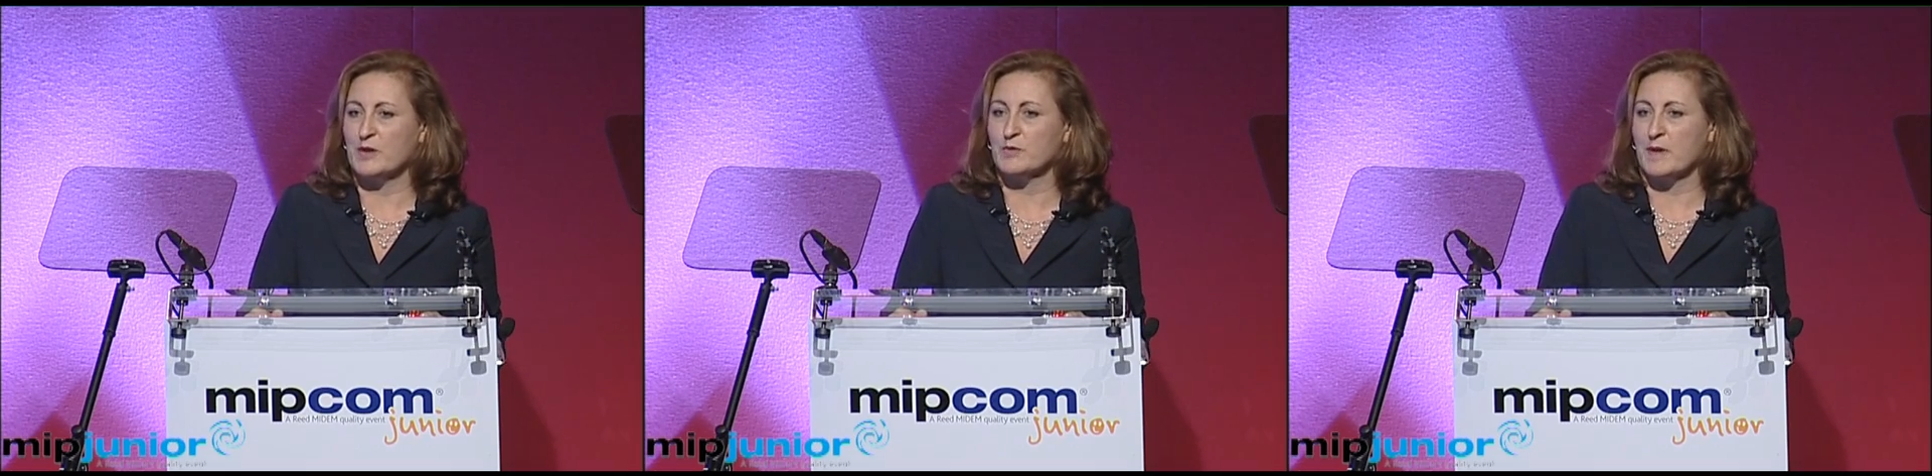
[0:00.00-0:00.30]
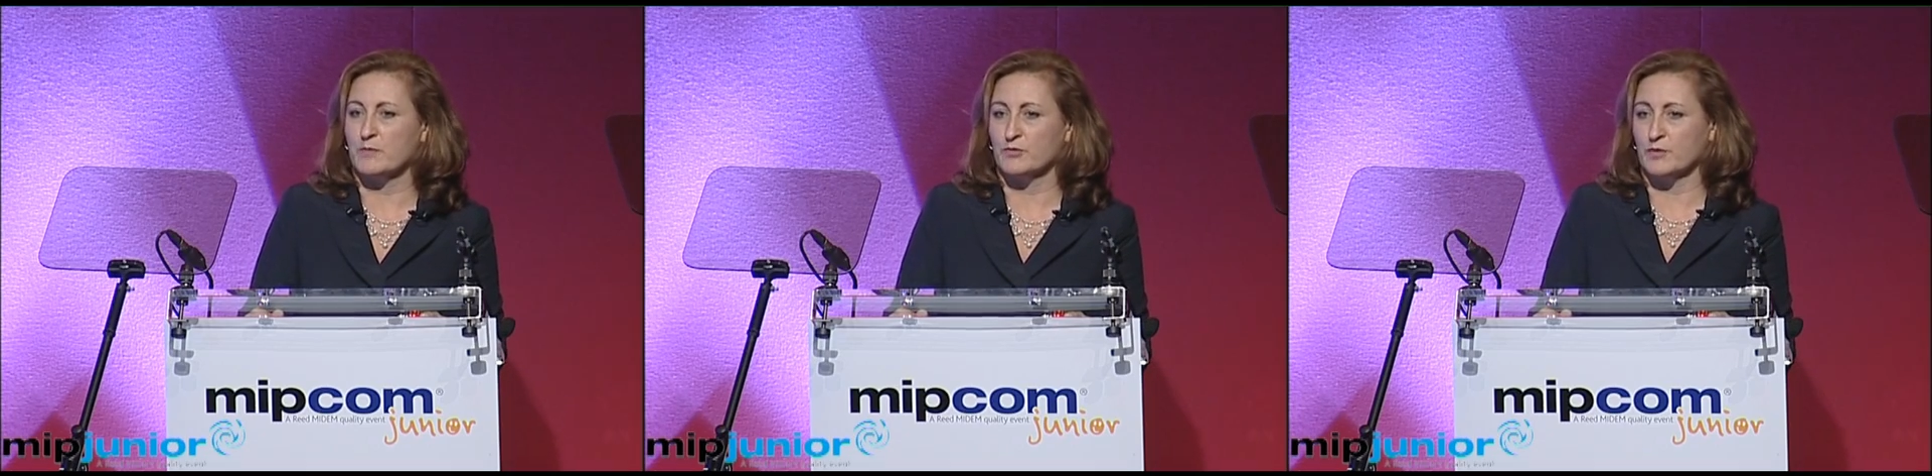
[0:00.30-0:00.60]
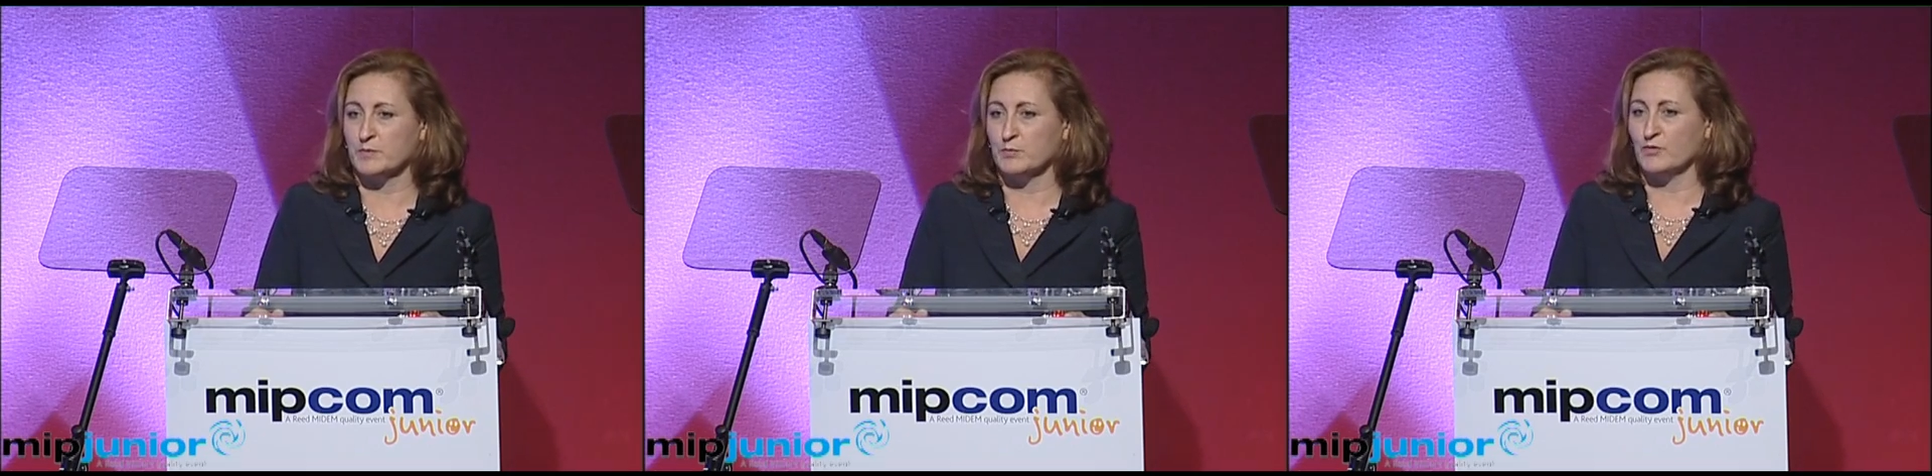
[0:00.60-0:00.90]
remember
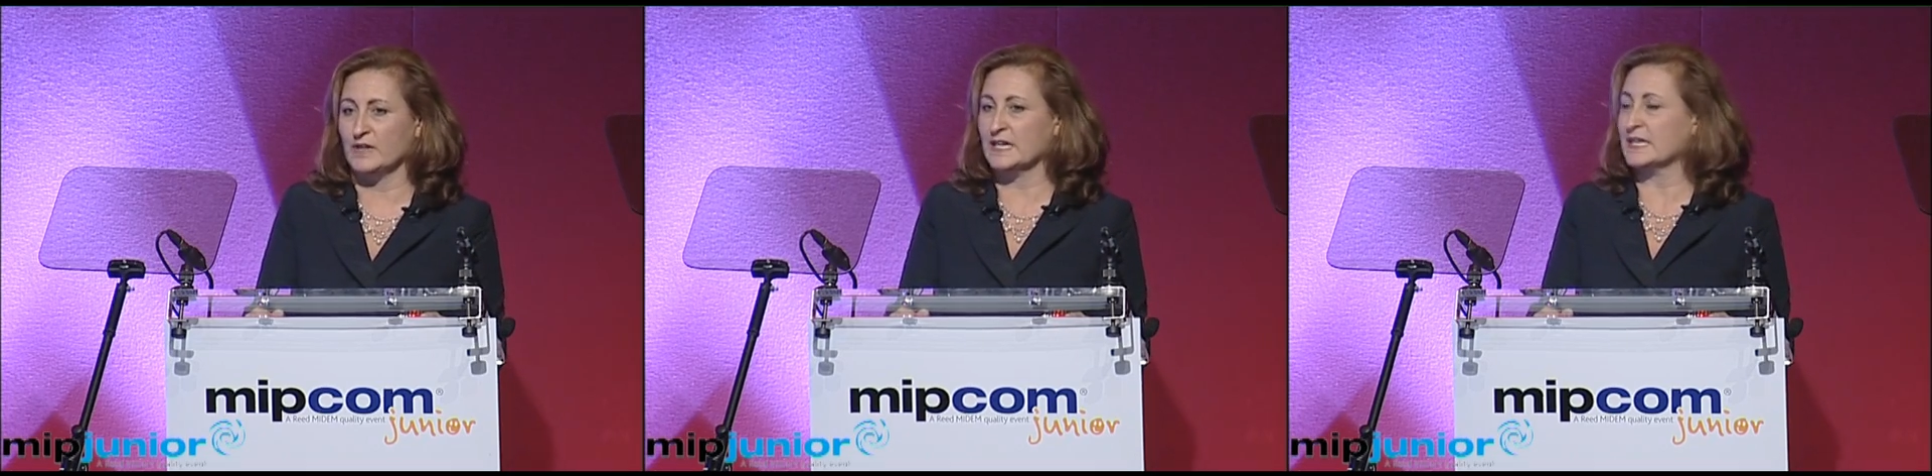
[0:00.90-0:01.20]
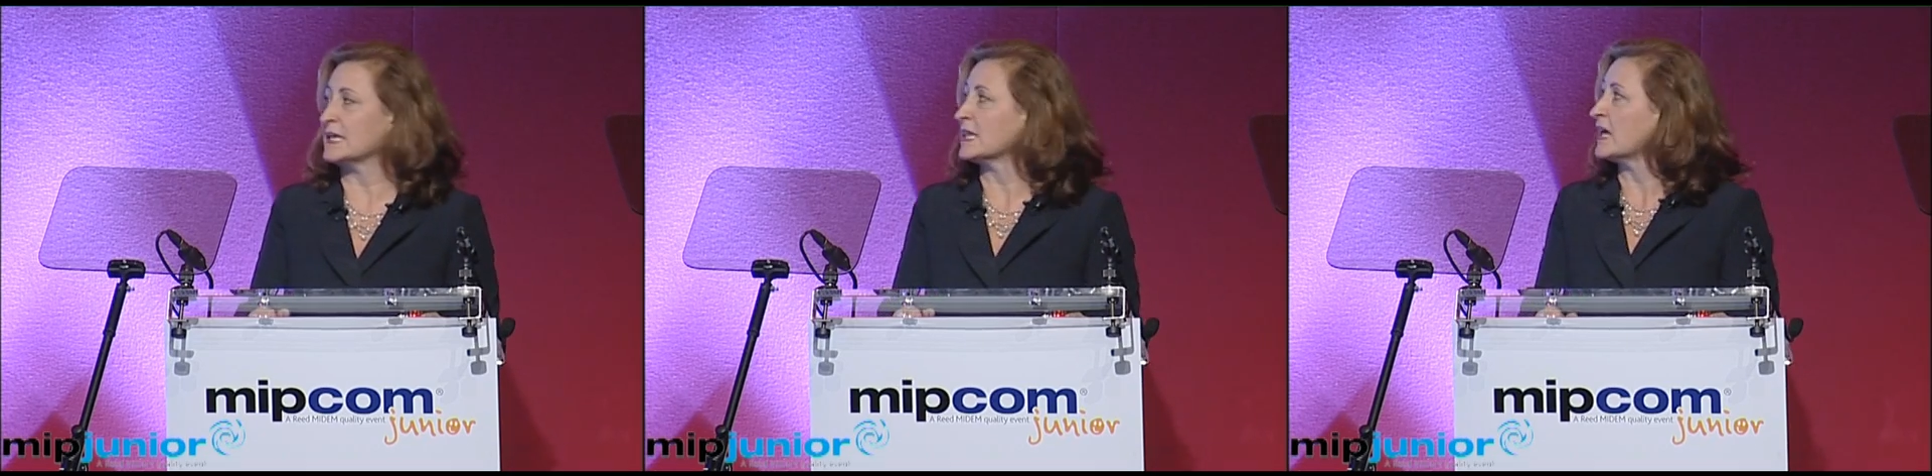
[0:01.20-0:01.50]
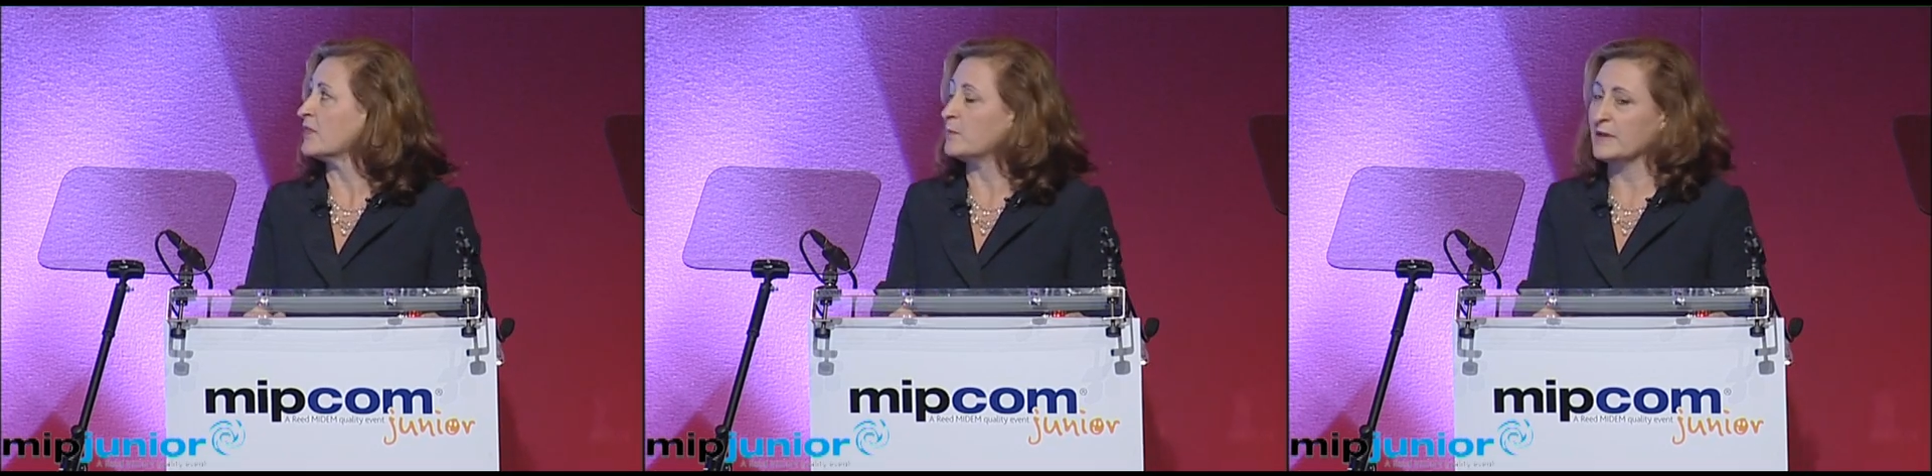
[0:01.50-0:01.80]
from the movie Akeelah
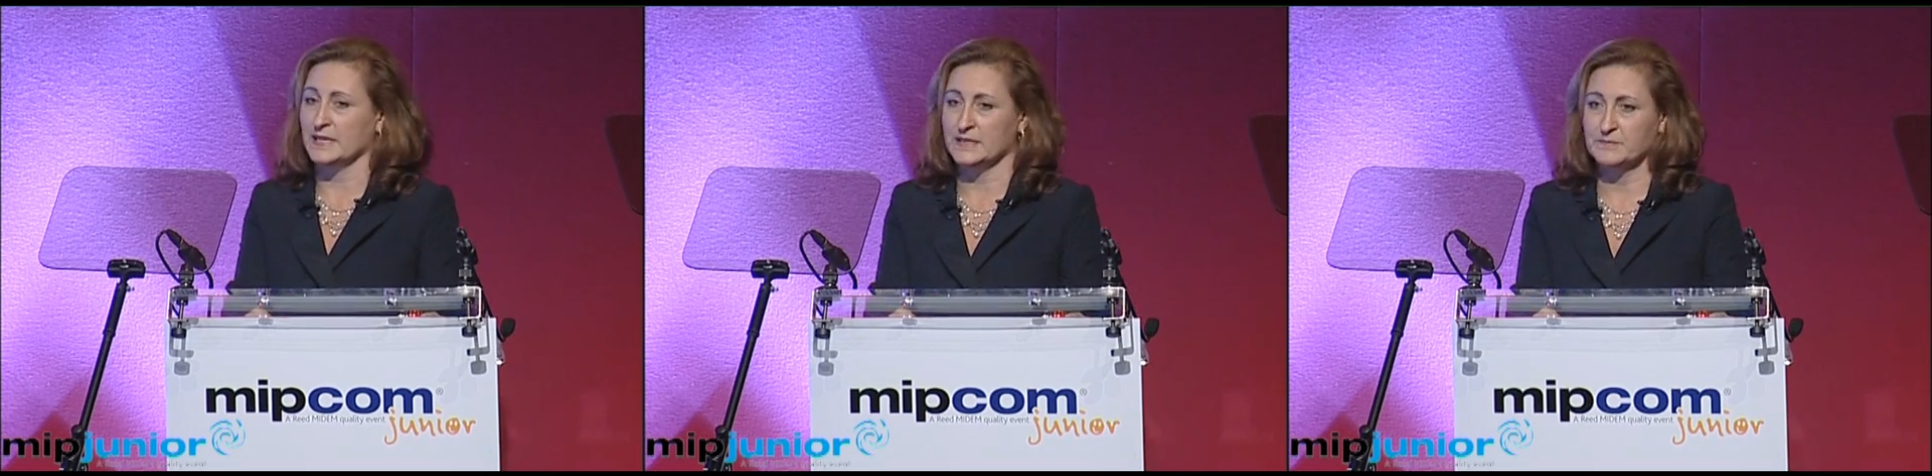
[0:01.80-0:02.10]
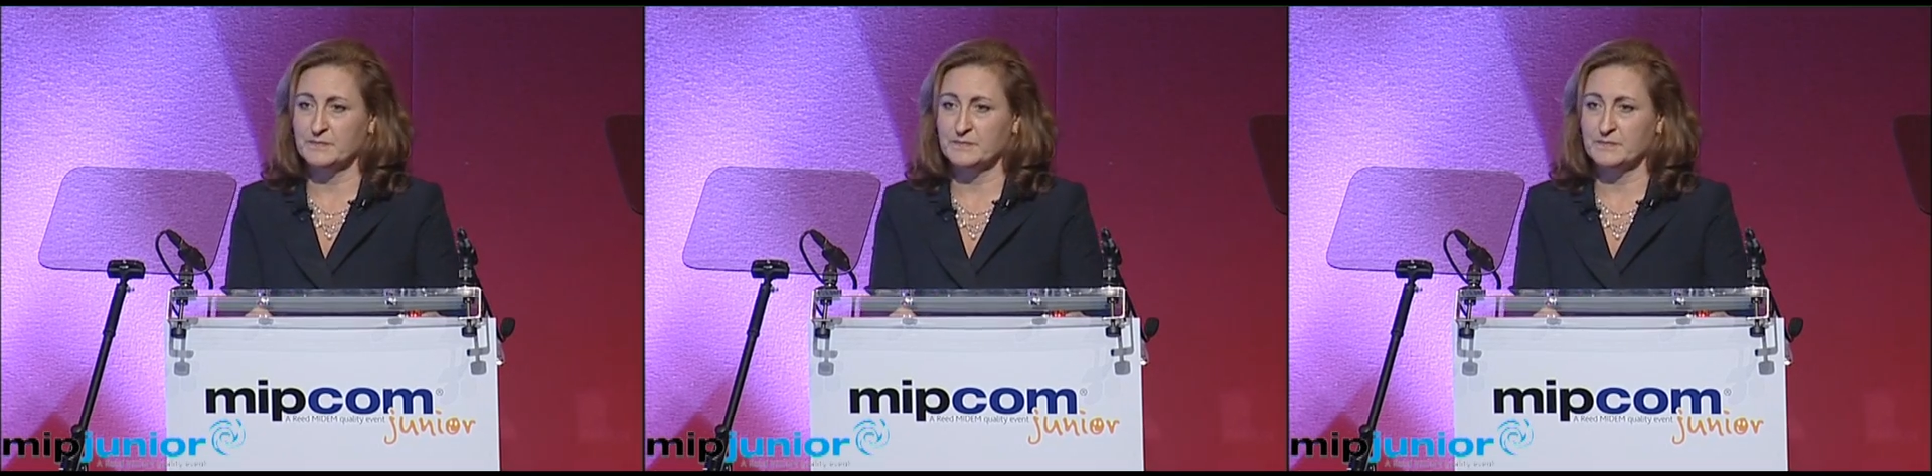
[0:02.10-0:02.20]
and the Bee.